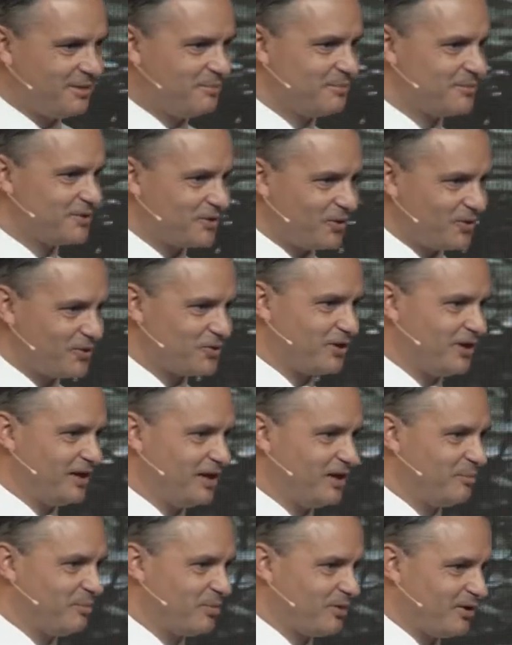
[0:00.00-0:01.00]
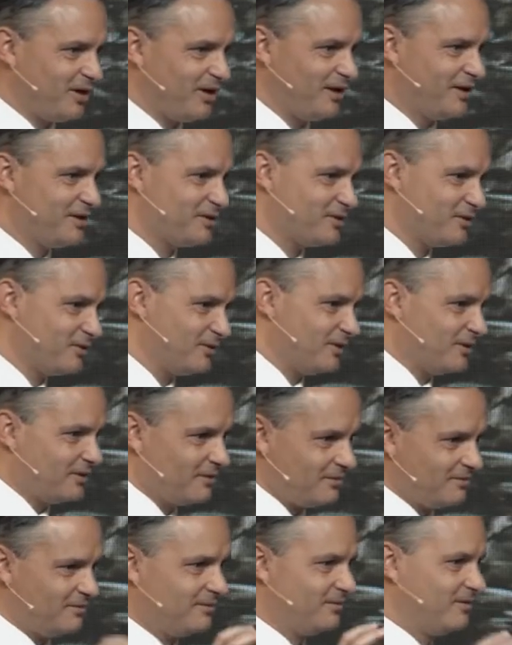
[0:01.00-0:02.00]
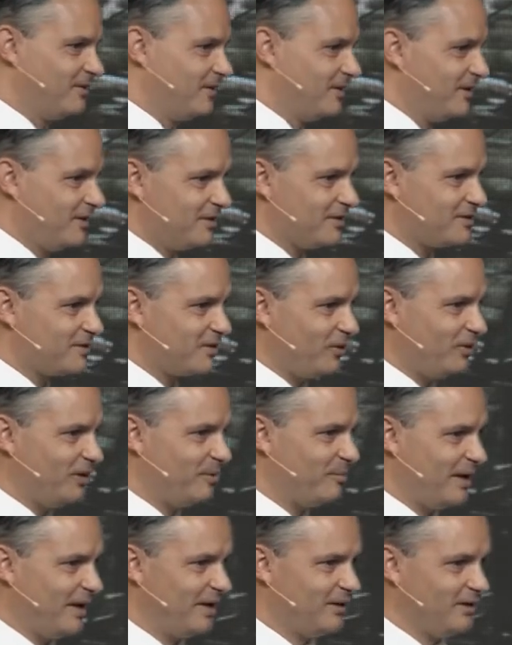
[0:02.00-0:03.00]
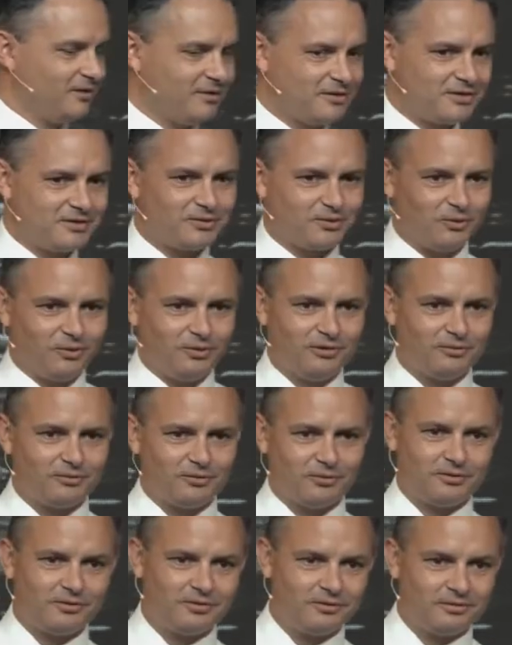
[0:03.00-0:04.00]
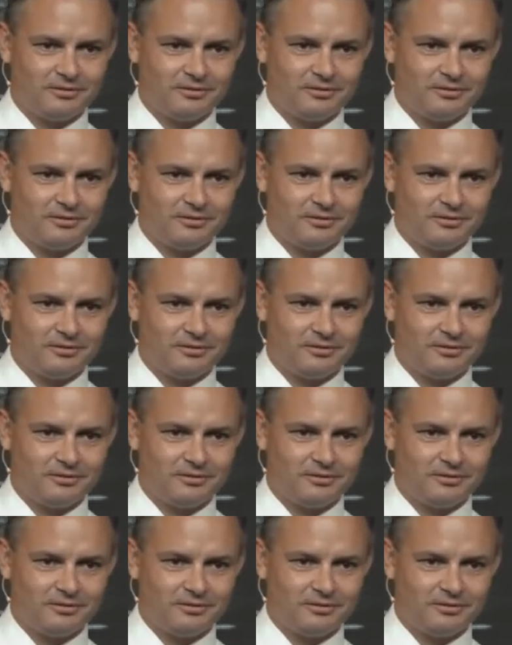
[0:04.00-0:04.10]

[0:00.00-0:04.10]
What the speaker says: some social enterprise or a solar panel installer or